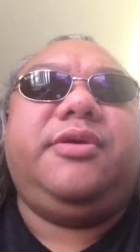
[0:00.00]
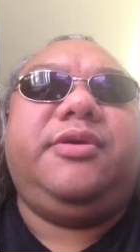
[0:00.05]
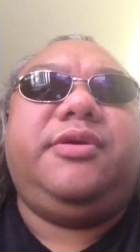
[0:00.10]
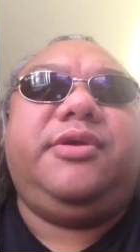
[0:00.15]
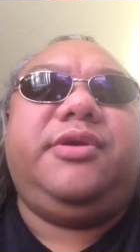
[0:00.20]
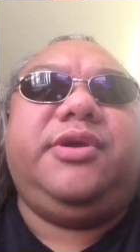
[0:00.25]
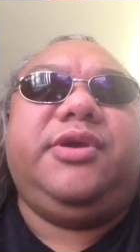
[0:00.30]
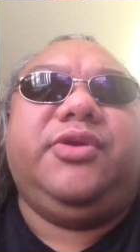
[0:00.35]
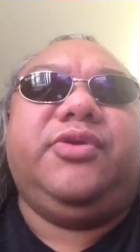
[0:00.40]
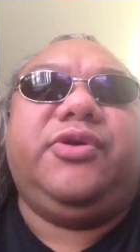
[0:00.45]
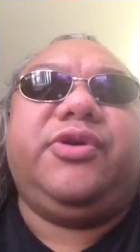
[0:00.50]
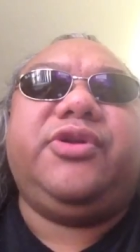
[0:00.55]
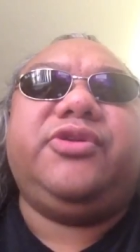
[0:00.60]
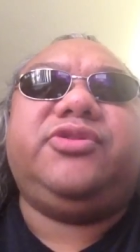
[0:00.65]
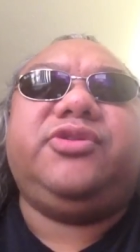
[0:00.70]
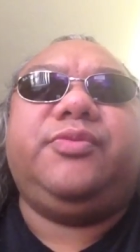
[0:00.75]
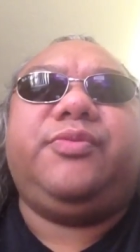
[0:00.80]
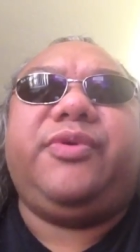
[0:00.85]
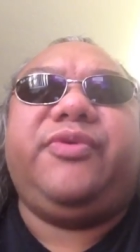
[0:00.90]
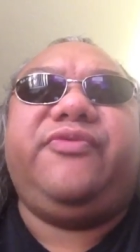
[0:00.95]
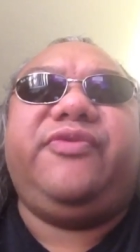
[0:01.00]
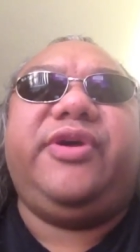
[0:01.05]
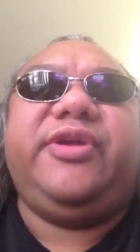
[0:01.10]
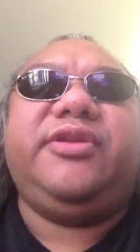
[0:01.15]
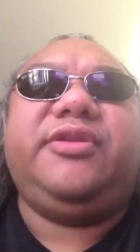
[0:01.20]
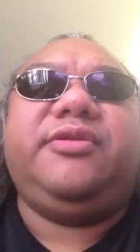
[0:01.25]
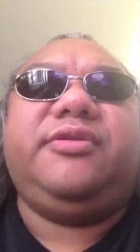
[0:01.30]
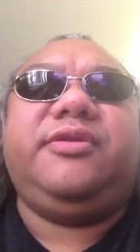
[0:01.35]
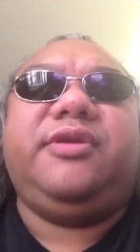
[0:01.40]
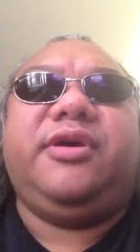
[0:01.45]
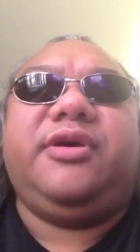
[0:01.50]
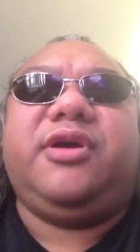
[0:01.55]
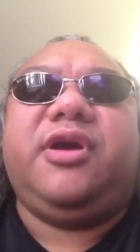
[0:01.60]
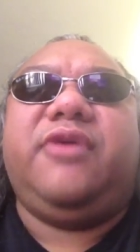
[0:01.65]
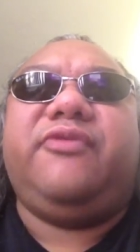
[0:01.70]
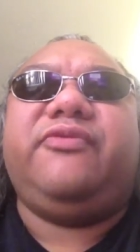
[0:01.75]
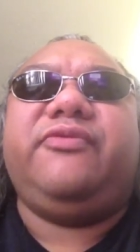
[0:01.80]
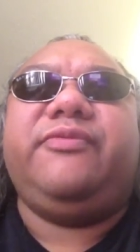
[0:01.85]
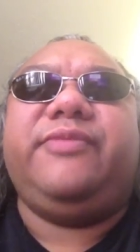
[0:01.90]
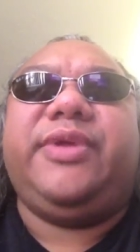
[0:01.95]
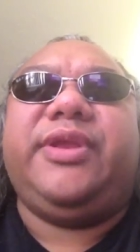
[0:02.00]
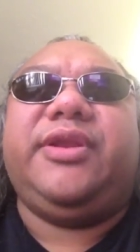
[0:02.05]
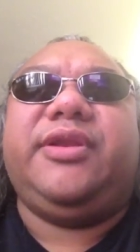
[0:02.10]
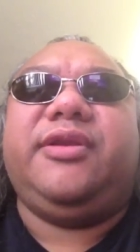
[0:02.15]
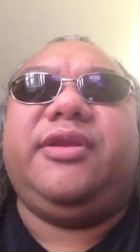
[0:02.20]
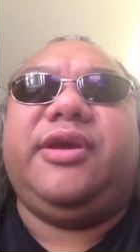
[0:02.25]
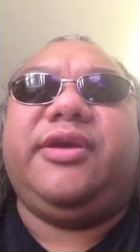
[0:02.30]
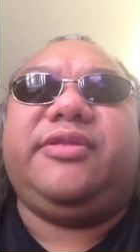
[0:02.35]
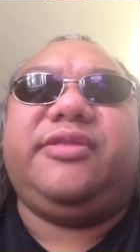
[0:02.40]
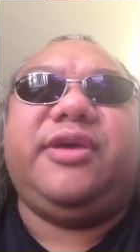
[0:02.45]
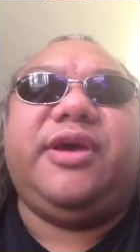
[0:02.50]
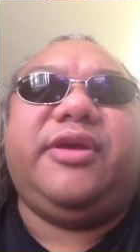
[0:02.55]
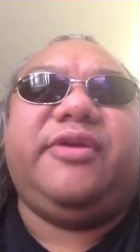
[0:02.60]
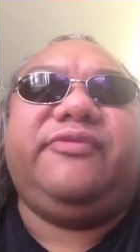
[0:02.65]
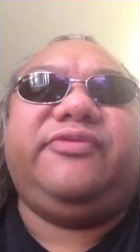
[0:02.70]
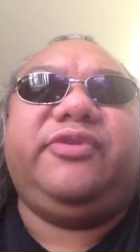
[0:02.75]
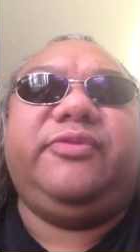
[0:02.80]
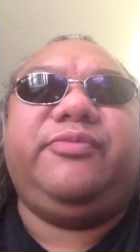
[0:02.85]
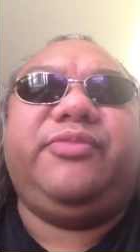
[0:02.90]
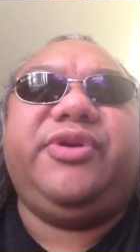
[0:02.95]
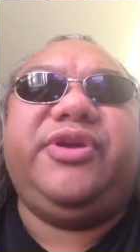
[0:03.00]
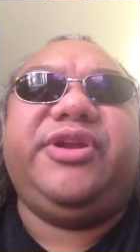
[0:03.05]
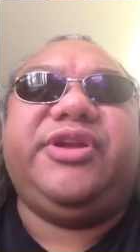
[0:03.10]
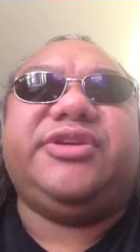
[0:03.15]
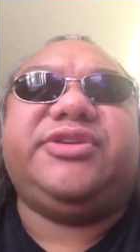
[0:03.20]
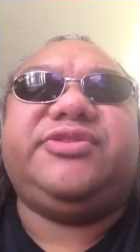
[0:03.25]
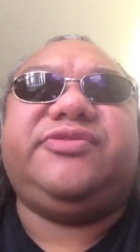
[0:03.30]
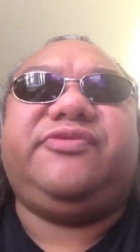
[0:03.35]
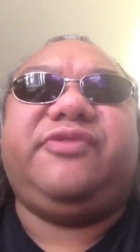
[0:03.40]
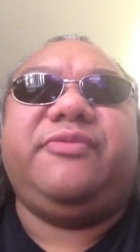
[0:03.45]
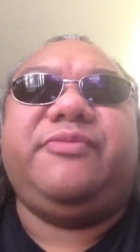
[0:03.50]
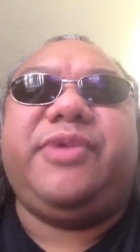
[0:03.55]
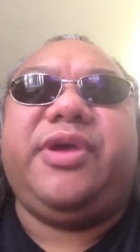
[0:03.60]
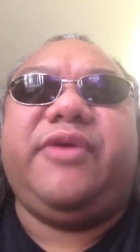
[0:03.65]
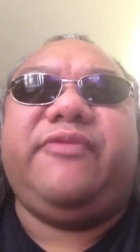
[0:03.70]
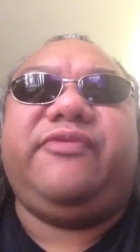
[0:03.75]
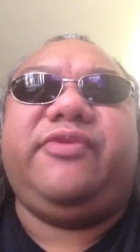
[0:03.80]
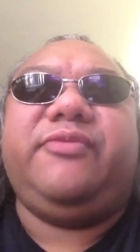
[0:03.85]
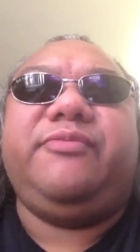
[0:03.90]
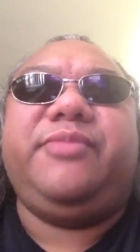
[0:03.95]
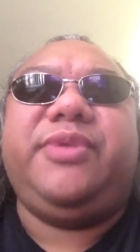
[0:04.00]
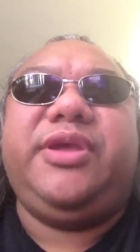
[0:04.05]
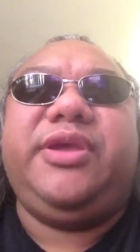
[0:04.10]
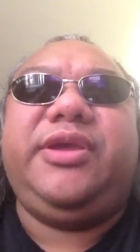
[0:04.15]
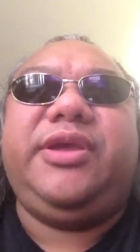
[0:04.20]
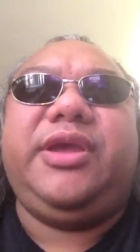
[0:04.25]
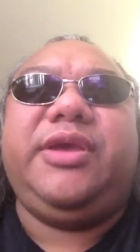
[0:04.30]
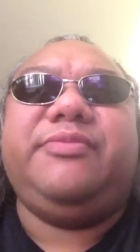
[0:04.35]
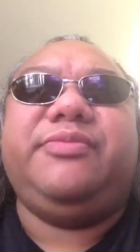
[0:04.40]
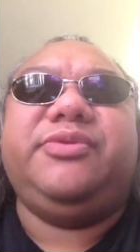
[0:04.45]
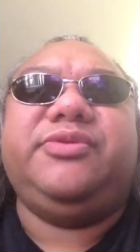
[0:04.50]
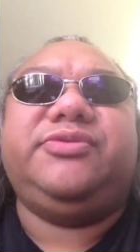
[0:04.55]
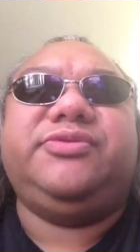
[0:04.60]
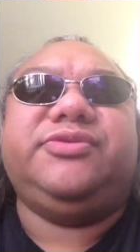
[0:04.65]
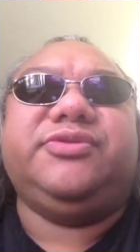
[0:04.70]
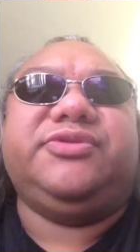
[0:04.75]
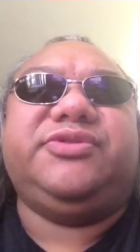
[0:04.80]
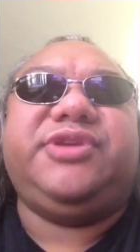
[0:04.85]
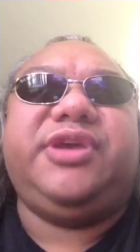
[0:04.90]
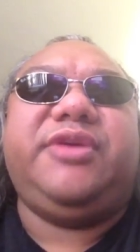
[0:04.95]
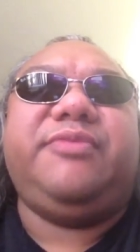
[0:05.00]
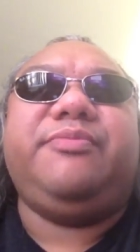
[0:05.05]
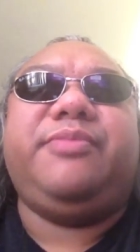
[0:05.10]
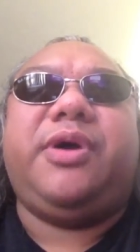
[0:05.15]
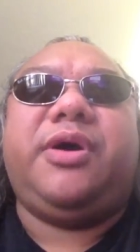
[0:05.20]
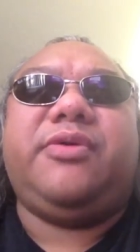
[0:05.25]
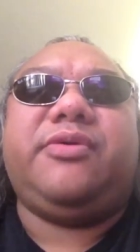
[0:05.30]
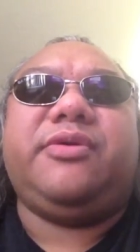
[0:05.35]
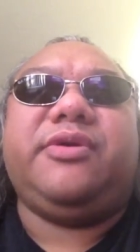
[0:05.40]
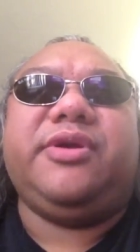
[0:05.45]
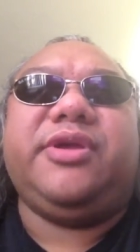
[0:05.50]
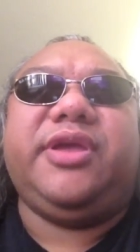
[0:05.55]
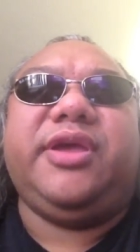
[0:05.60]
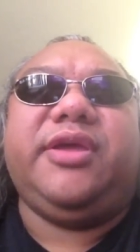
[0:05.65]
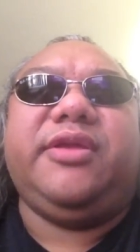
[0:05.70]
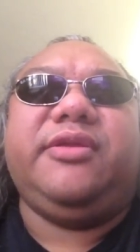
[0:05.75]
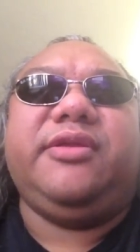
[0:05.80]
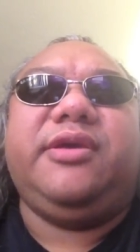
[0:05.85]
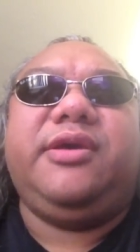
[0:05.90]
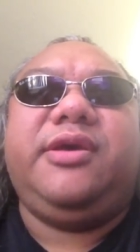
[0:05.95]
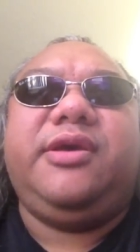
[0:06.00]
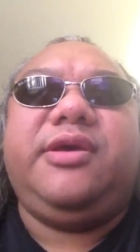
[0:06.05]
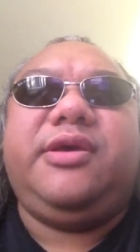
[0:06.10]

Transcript: In order to prevent a government like that of the British from ever being able to take power again,